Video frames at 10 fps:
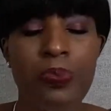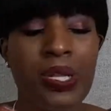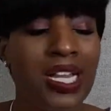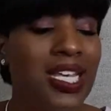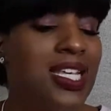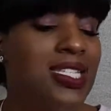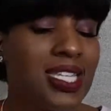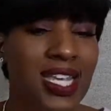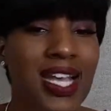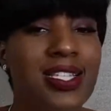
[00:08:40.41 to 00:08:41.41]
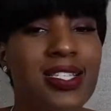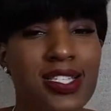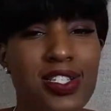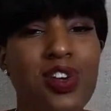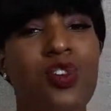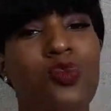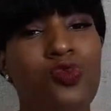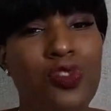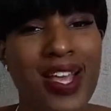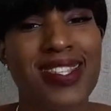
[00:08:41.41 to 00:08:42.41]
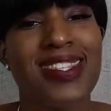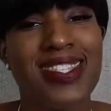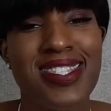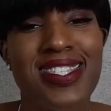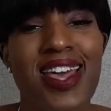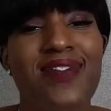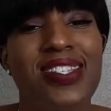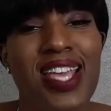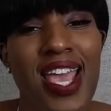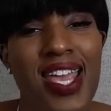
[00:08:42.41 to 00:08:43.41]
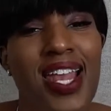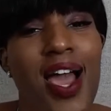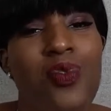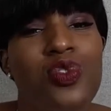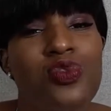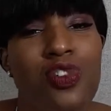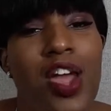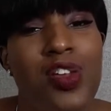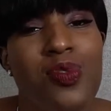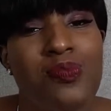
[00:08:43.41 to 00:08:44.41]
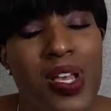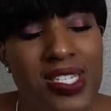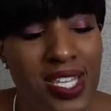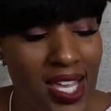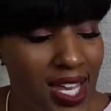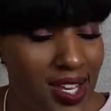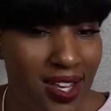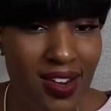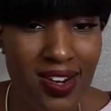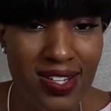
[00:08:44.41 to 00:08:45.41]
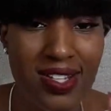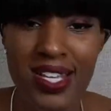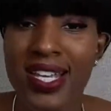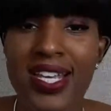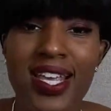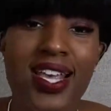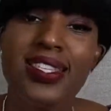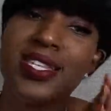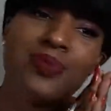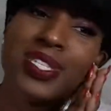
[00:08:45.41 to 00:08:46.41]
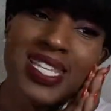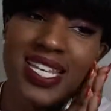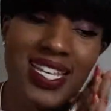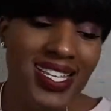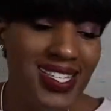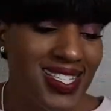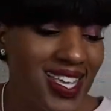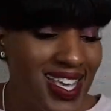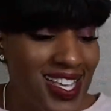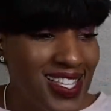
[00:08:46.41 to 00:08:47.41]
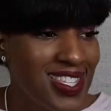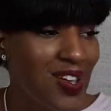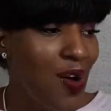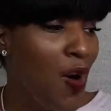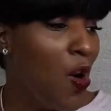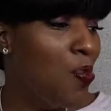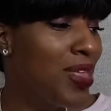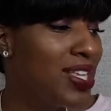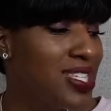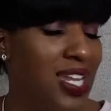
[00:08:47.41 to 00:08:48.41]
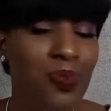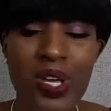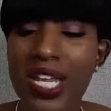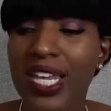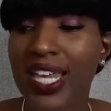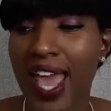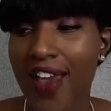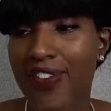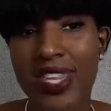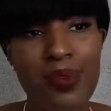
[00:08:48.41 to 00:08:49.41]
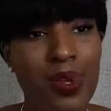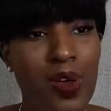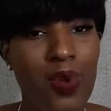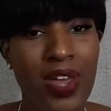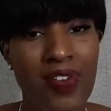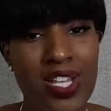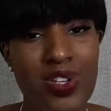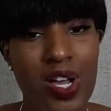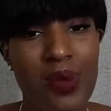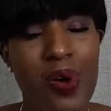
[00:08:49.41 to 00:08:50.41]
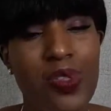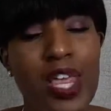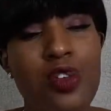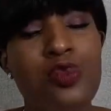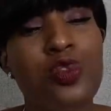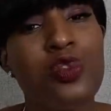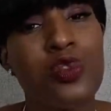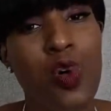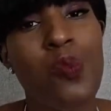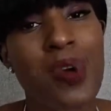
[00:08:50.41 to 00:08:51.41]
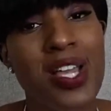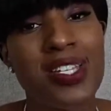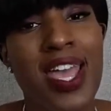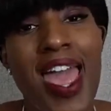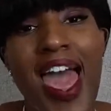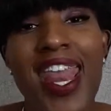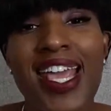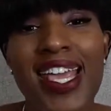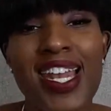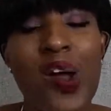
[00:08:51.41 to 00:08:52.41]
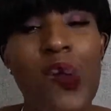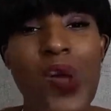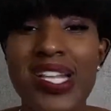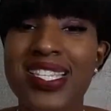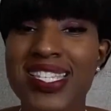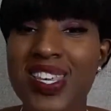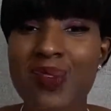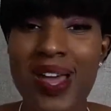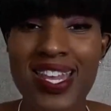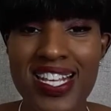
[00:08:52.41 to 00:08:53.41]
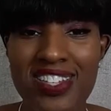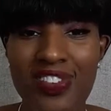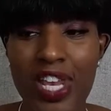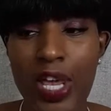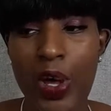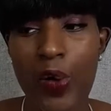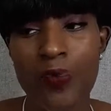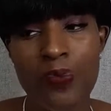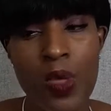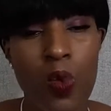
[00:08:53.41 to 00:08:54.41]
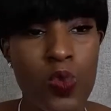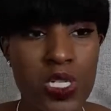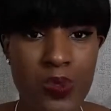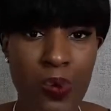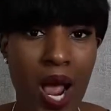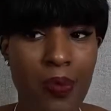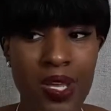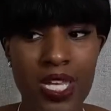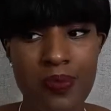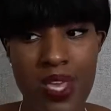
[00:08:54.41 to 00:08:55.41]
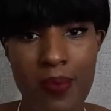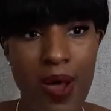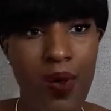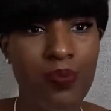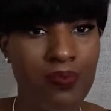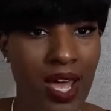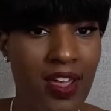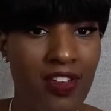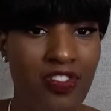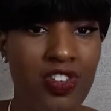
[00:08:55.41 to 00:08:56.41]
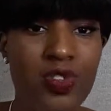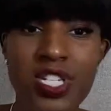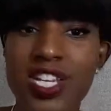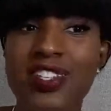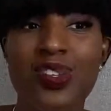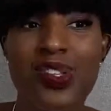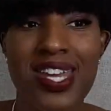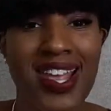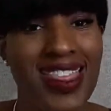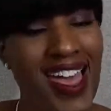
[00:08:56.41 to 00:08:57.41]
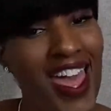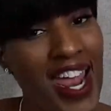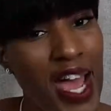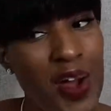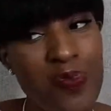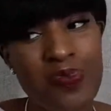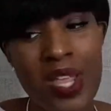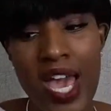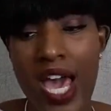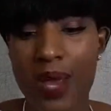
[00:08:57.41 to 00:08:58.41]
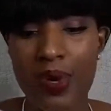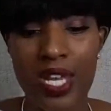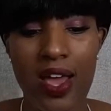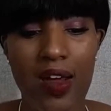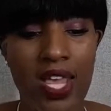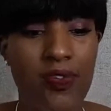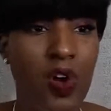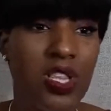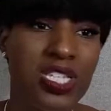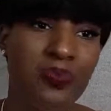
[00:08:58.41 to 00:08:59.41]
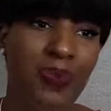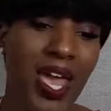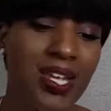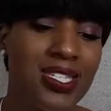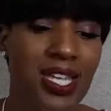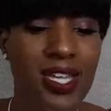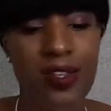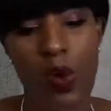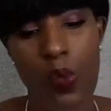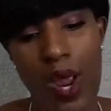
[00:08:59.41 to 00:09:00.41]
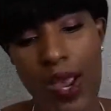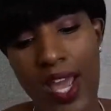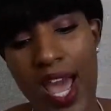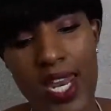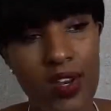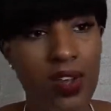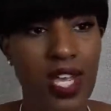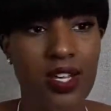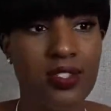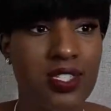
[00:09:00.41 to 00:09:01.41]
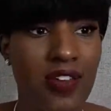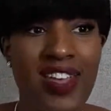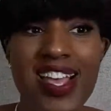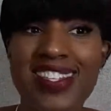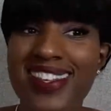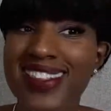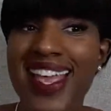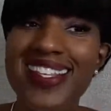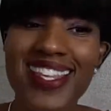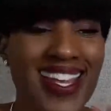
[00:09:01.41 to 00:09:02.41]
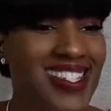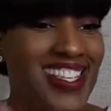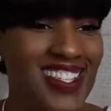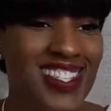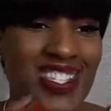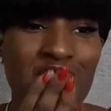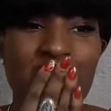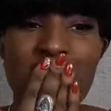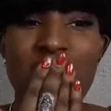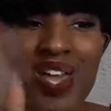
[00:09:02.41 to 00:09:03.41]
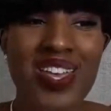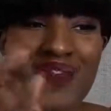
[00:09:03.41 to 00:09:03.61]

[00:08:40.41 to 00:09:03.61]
But please get your rest. Seven to eight hours. Try your best to get in there and get some Z's so I hope that's it. I'm going to link everything below whatever I talk about. Thank you so much. And I cannot wait to see my next video, which is probably going to be about my infusion. So check that out. And I'm going to give you all the specs and where I got it and all that good stuff. So thanks and I'll see you soon.